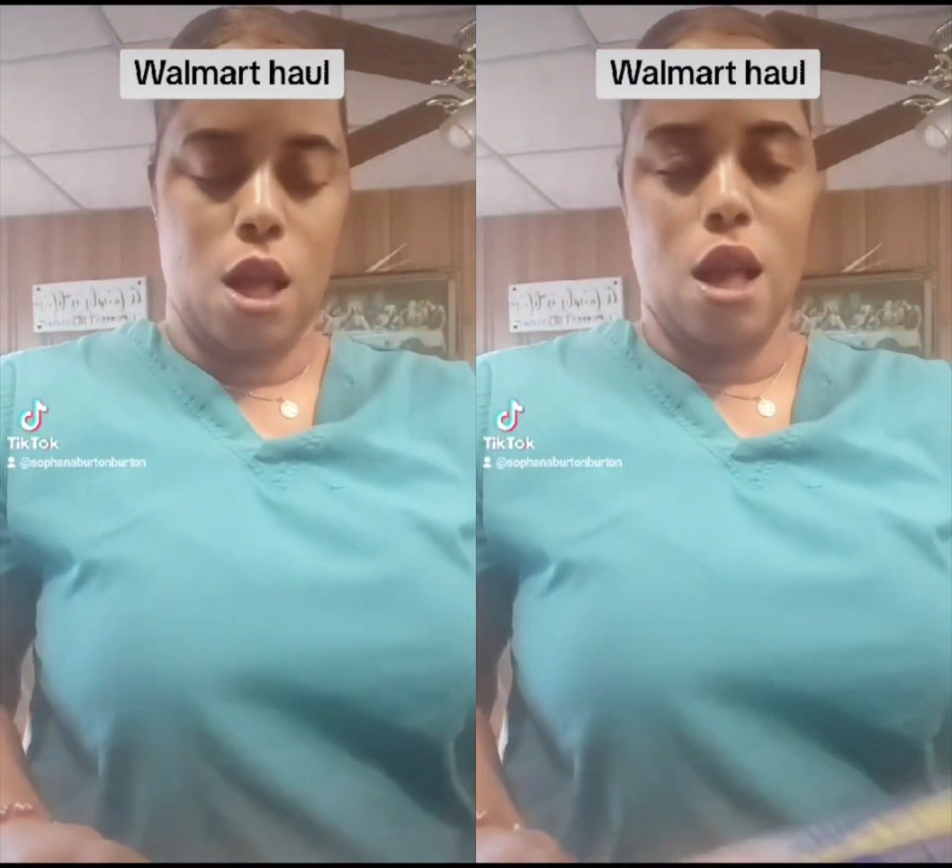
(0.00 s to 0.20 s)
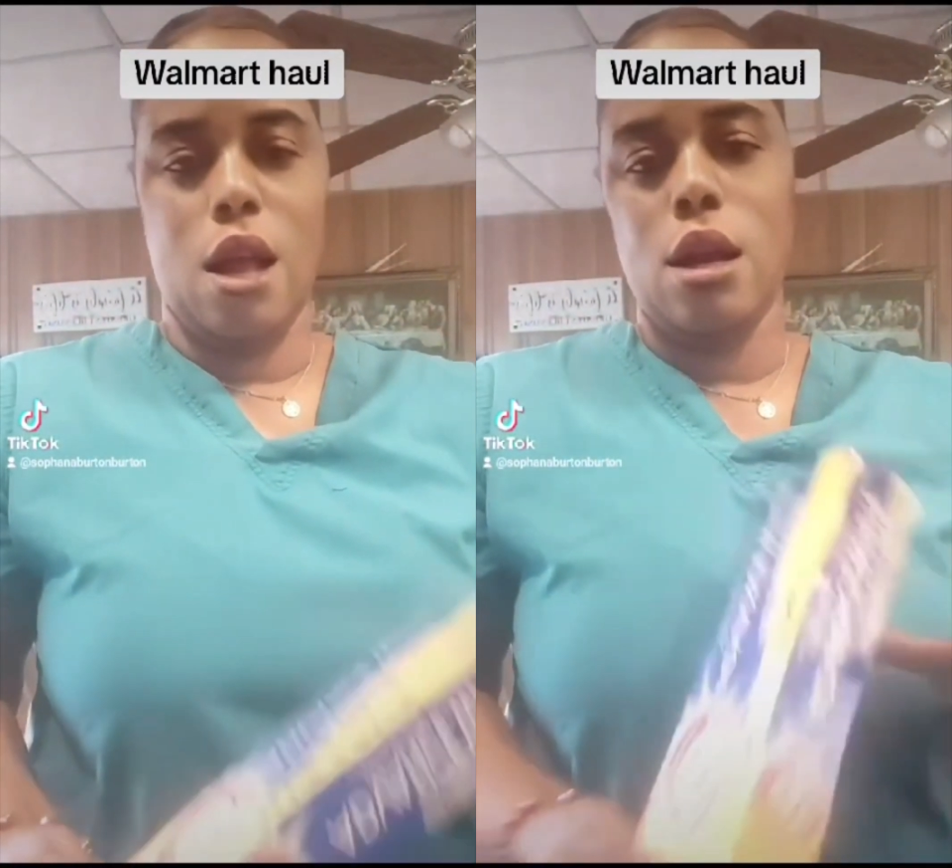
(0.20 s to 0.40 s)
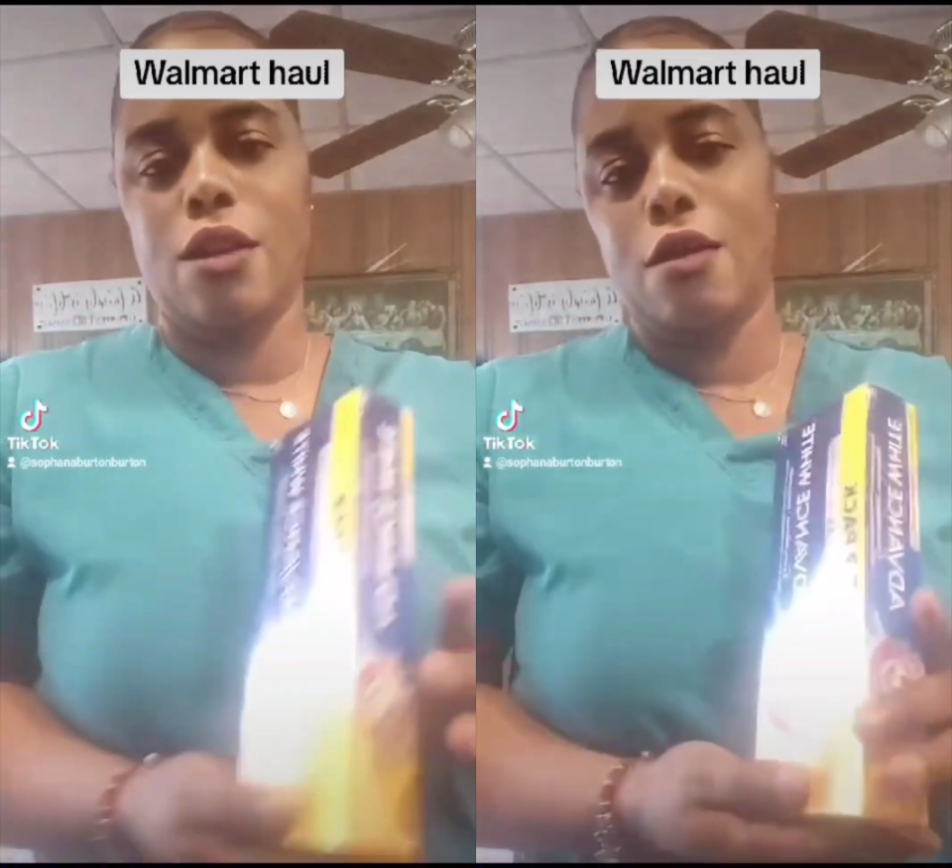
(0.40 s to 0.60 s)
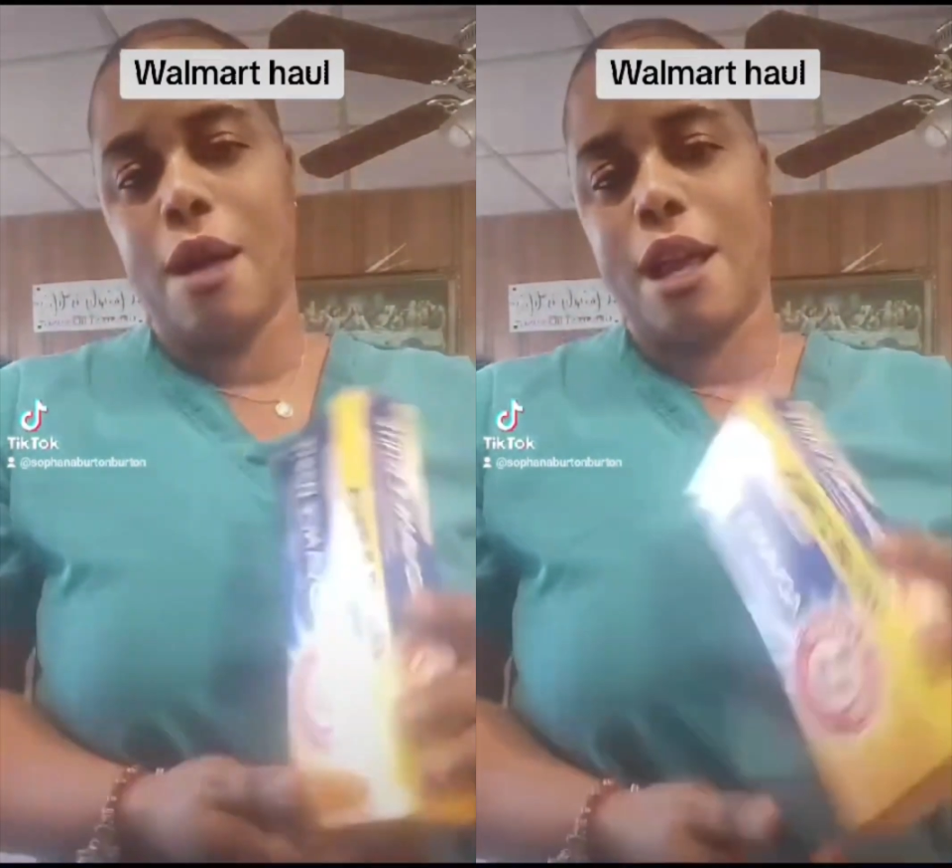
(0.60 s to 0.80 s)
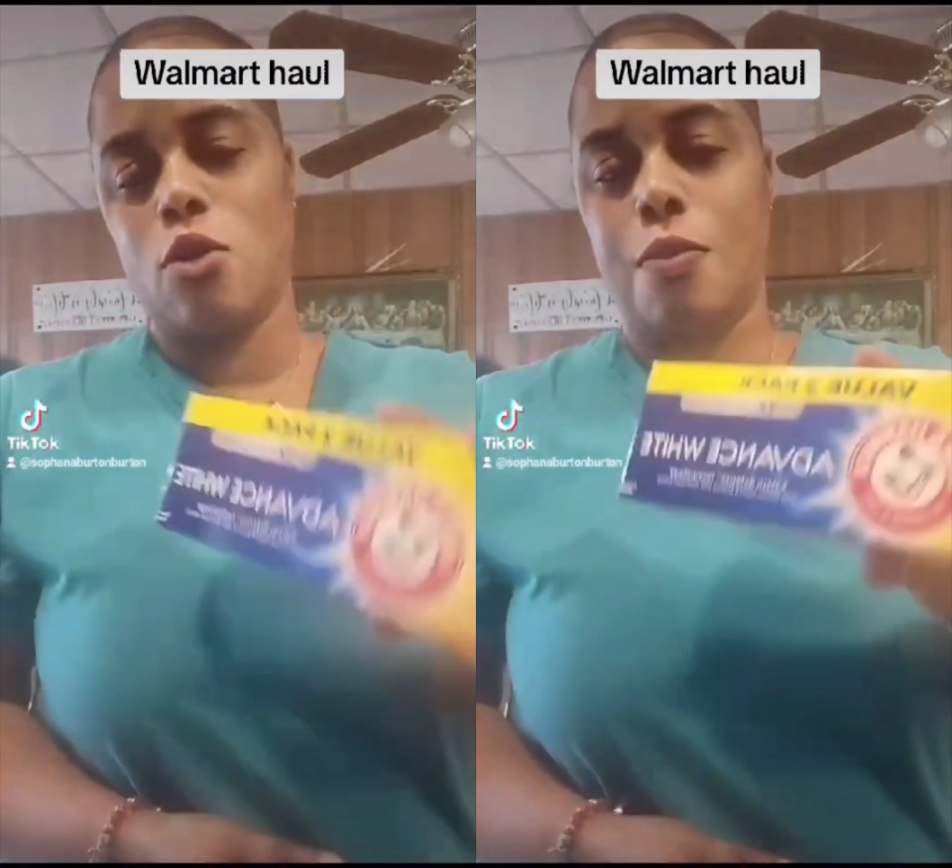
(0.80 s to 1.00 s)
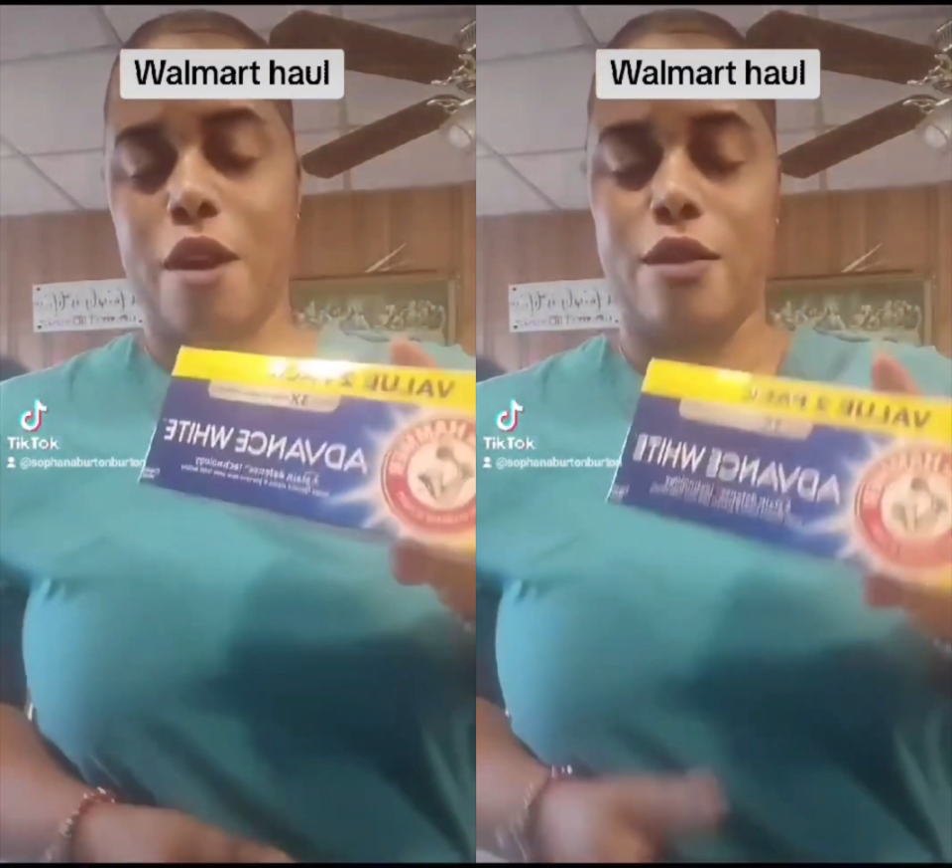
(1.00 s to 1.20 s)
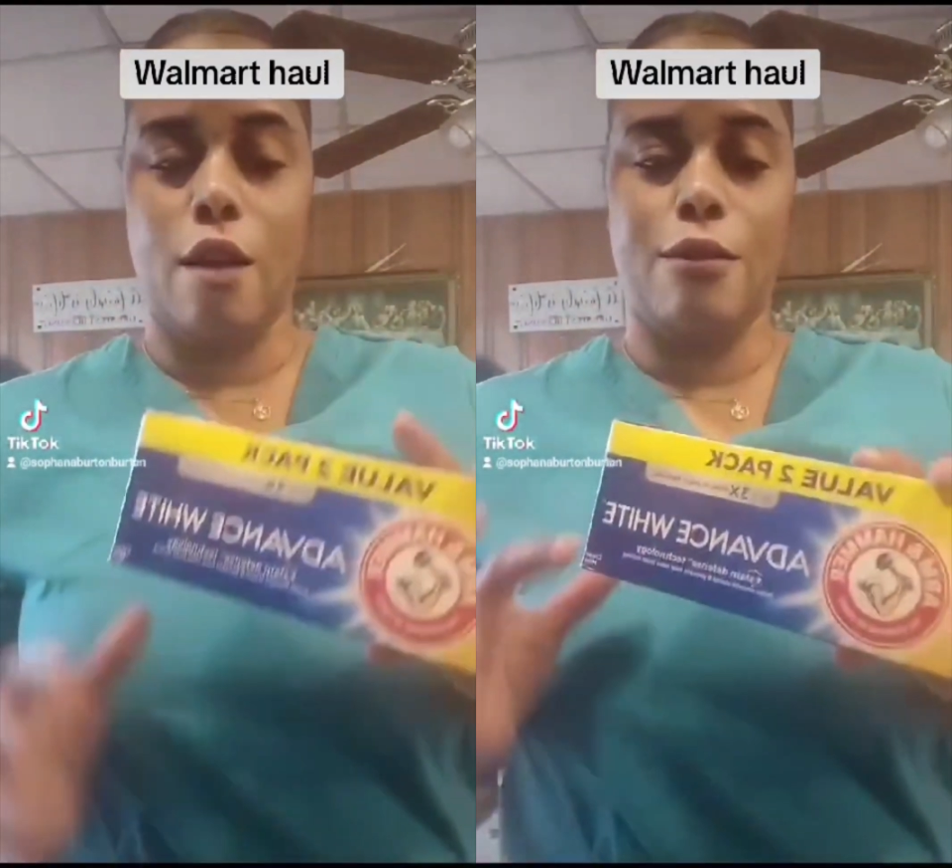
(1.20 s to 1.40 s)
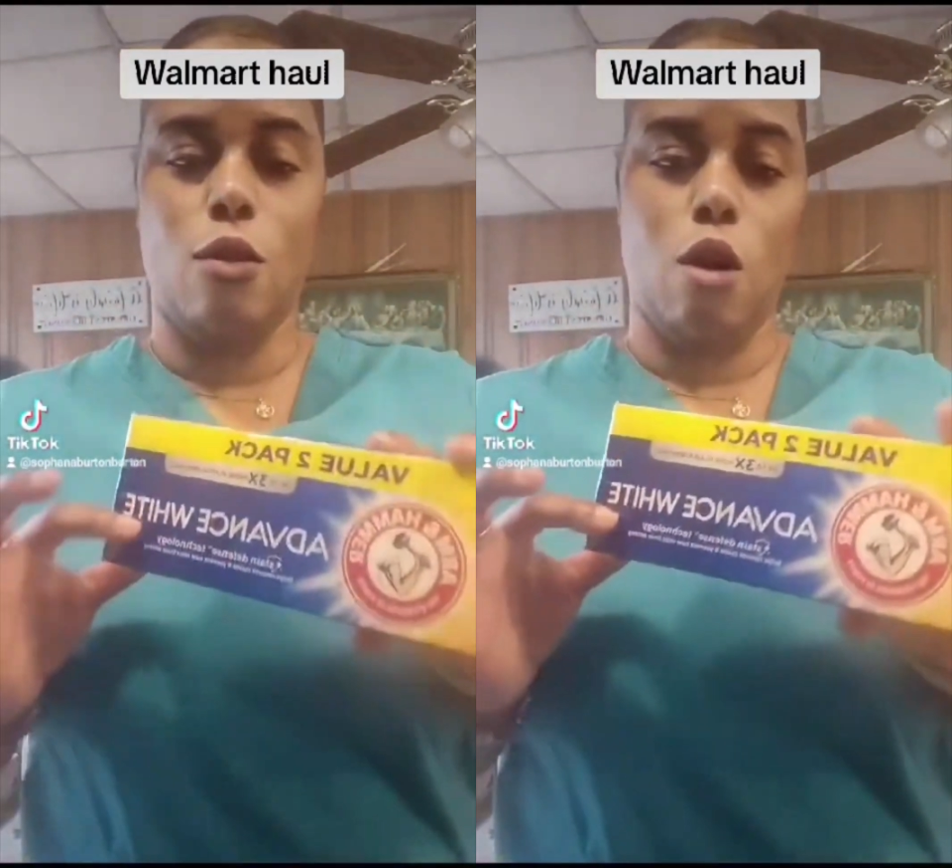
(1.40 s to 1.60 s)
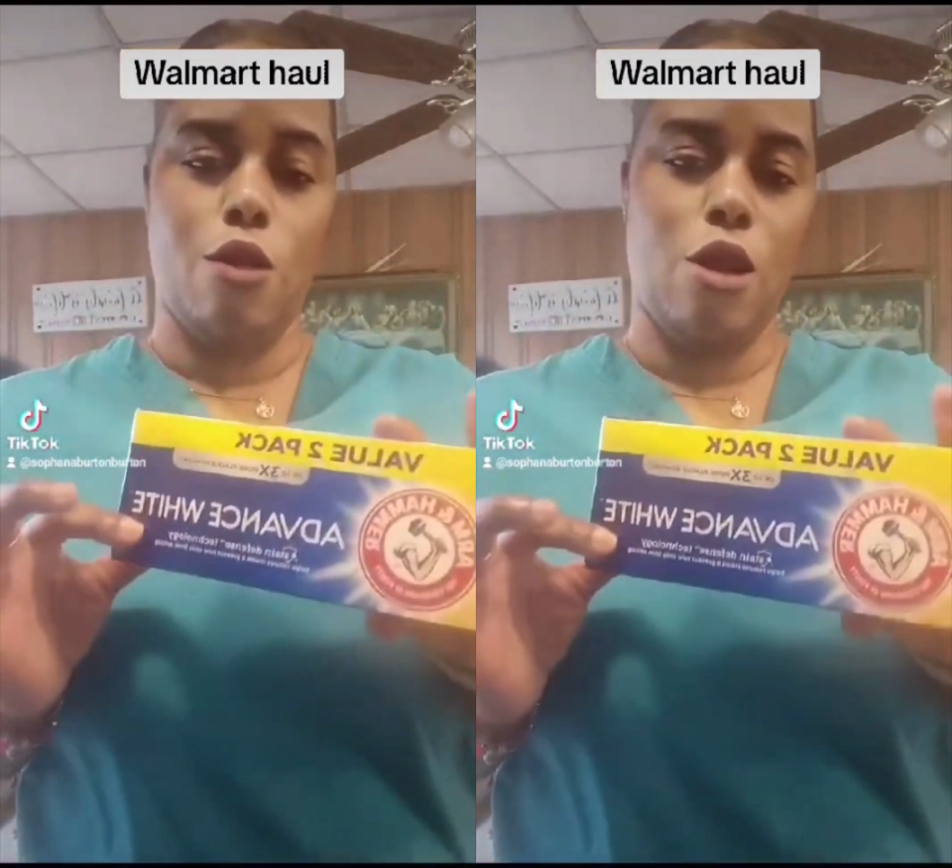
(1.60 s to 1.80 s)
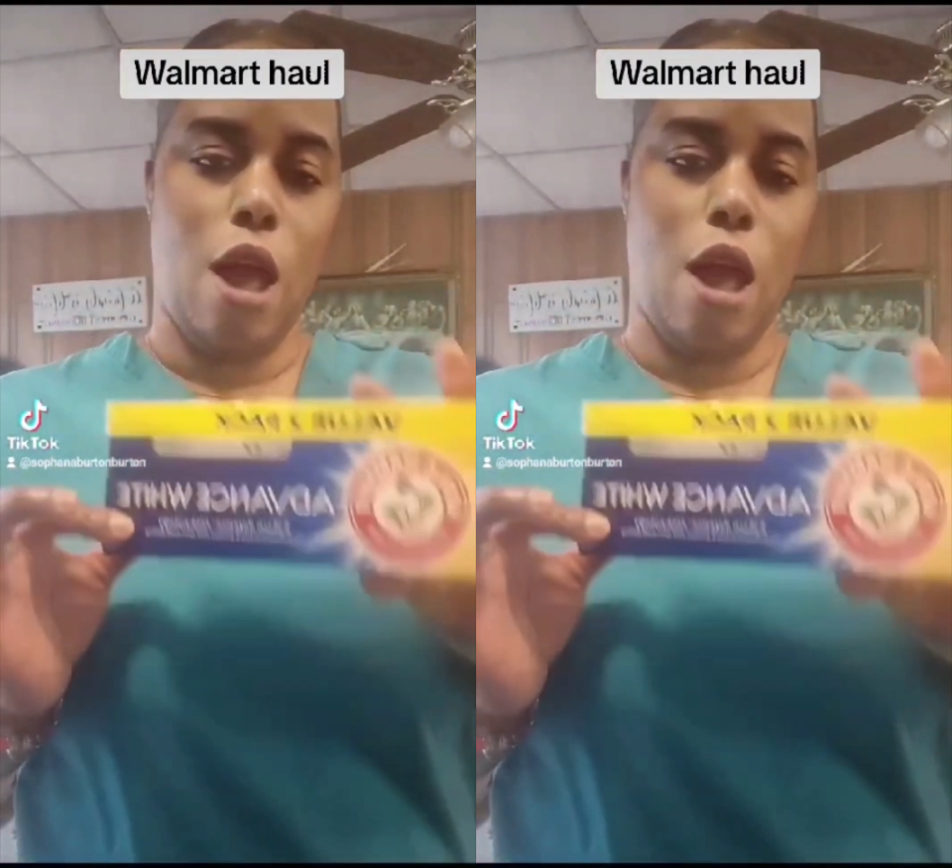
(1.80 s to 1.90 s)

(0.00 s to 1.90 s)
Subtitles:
And this is my toothpaste, of course.